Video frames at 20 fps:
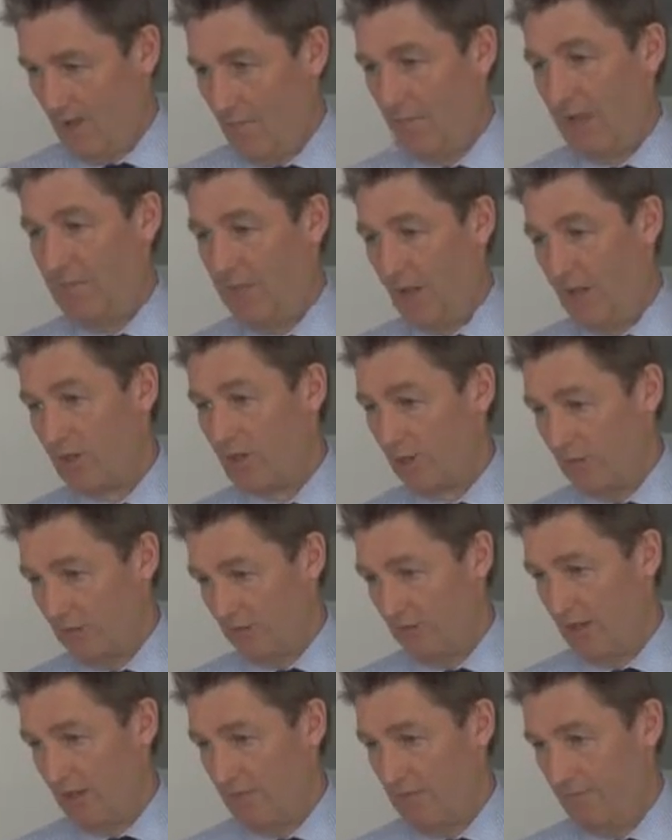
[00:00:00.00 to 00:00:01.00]
My personal
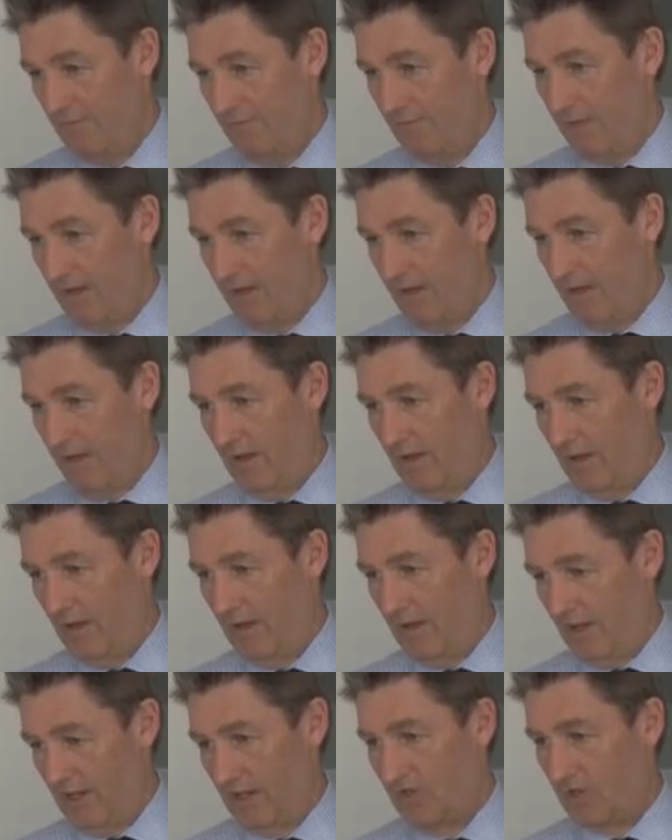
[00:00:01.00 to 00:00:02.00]
view,
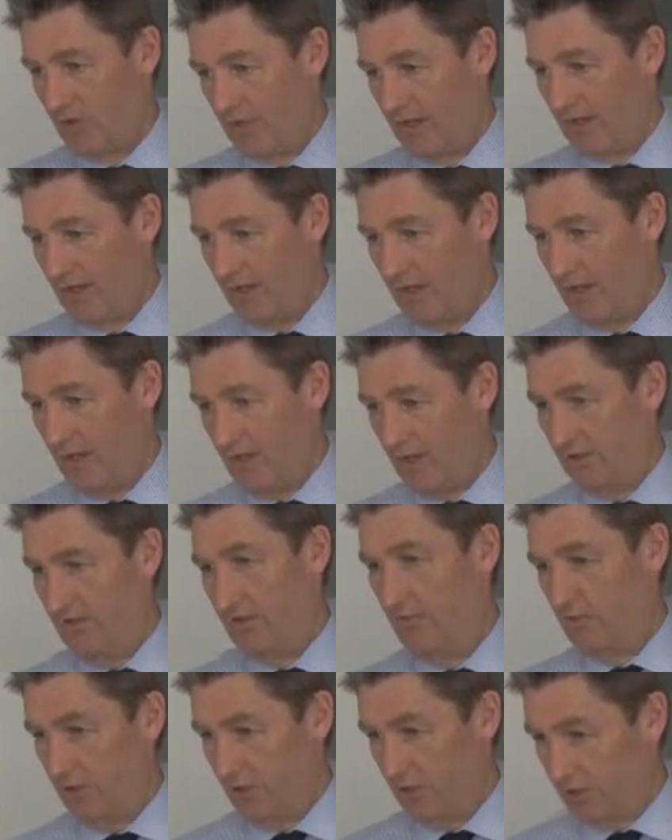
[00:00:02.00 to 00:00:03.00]
and I stress that, is
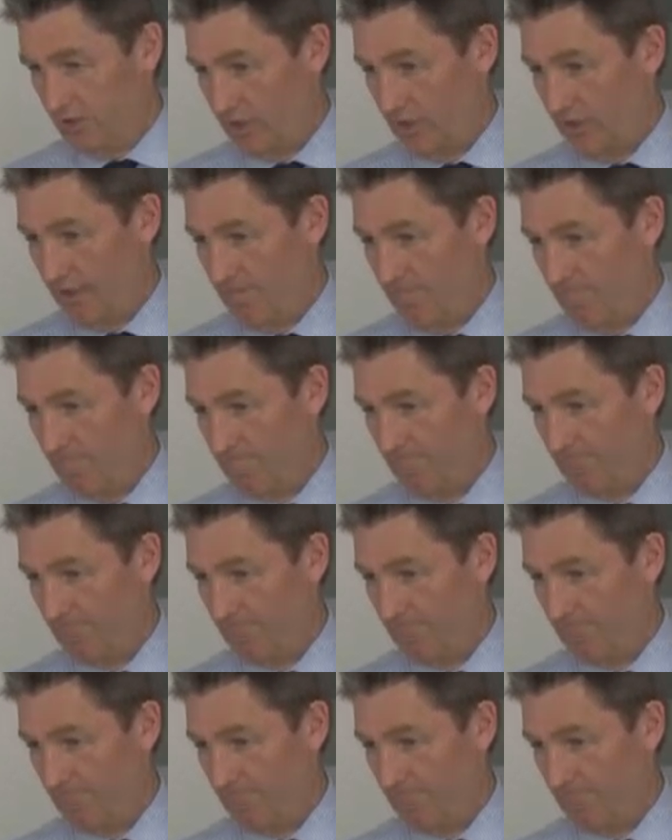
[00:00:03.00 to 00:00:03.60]
that we should stay.